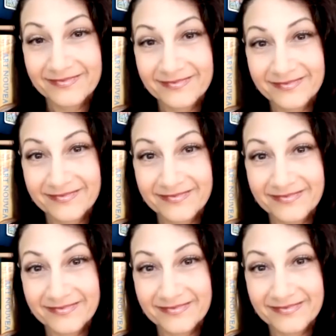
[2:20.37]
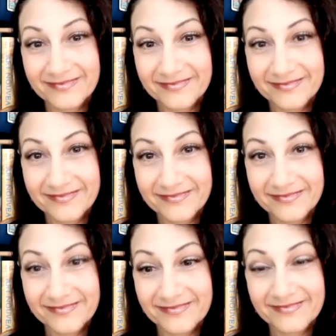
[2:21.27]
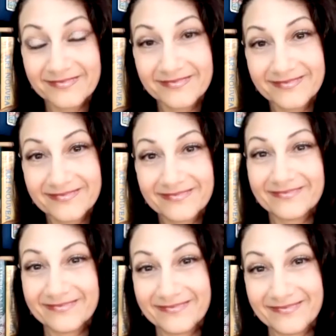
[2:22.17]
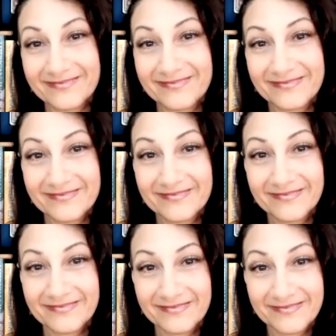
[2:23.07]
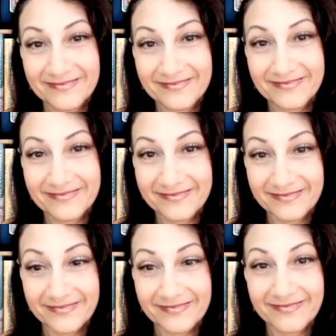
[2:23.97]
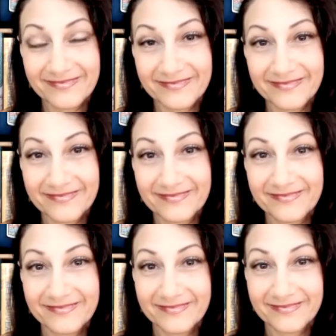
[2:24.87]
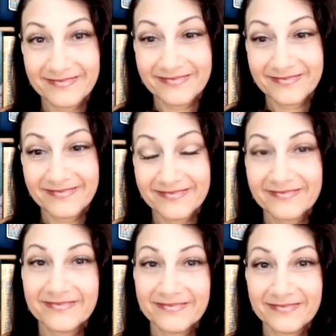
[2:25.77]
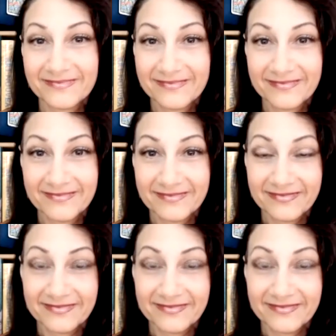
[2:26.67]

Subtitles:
(not speaking)